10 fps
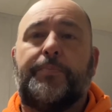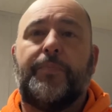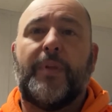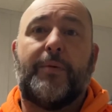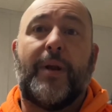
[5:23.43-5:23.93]

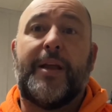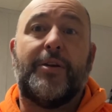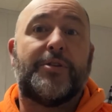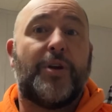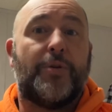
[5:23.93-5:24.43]
like when I
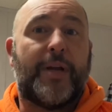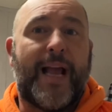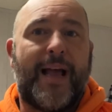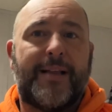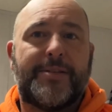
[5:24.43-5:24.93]
just go to
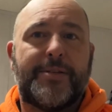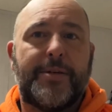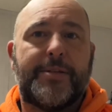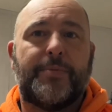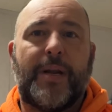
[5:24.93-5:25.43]

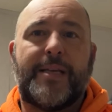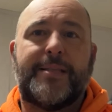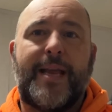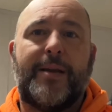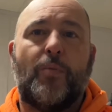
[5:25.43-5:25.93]
concerts, when I
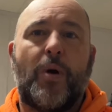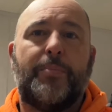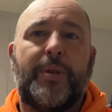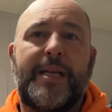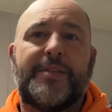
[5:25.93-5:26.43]
stand in
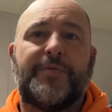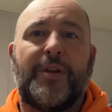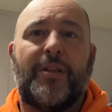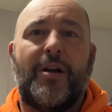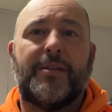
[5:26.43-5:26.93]
one place for
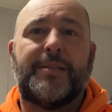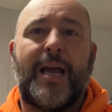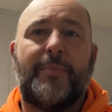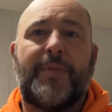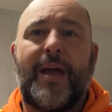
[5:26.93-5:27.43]
a long
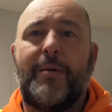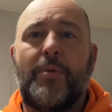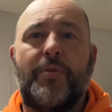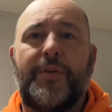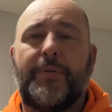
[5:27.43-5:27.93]
time without
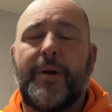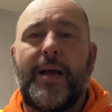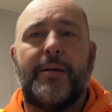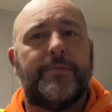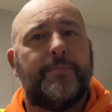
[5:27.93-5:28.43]
moving
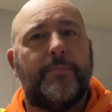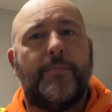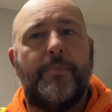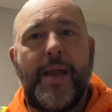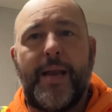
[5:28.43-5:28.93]
around,
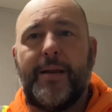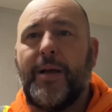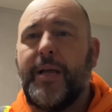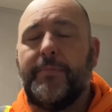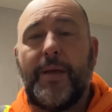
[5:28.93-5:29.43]
man,
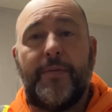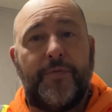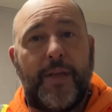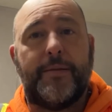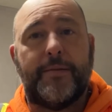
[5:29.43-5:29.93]
my
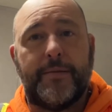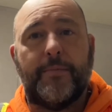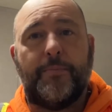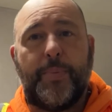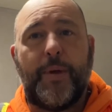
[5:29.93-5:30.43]
feet,
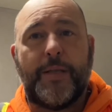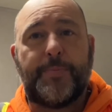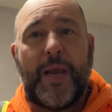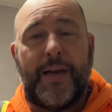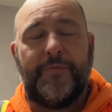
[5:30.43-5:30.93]
it's
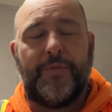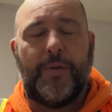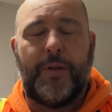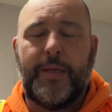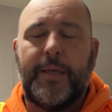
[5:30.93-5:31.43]
painful.
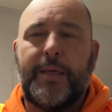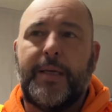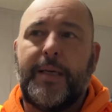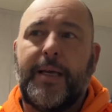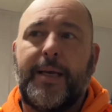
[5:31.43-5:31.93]

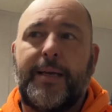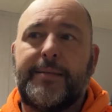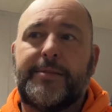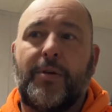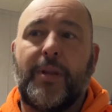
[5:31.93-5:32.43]

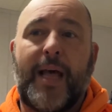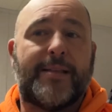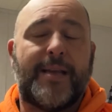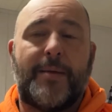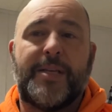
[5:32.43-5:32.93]
So a lot
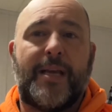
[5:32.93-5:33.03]
of times